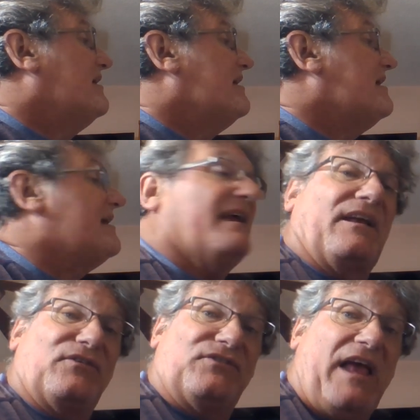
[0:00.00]
be,
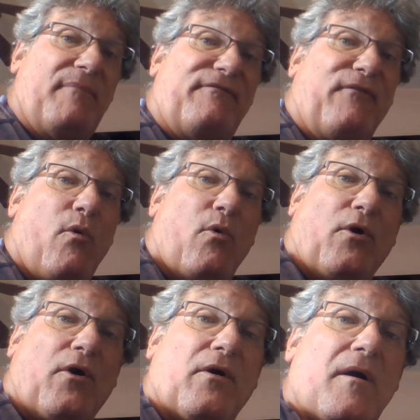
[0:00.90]
except
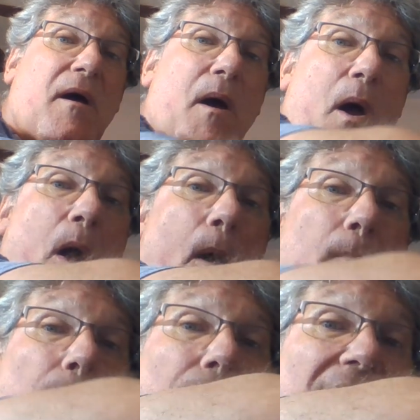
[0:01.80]
for
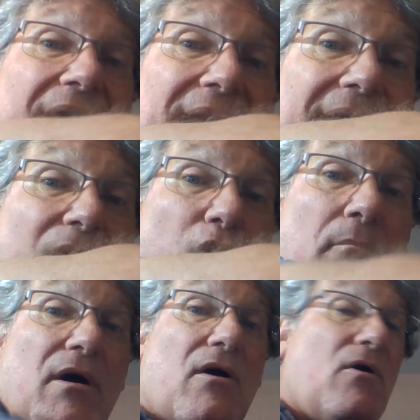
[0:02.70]
my
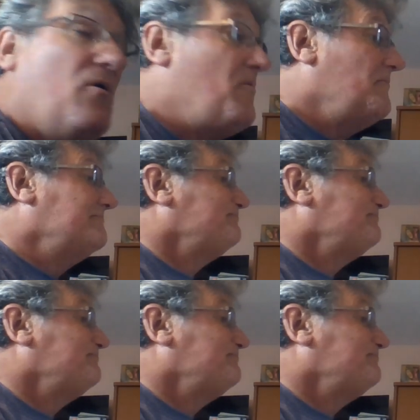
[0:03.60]
elbow.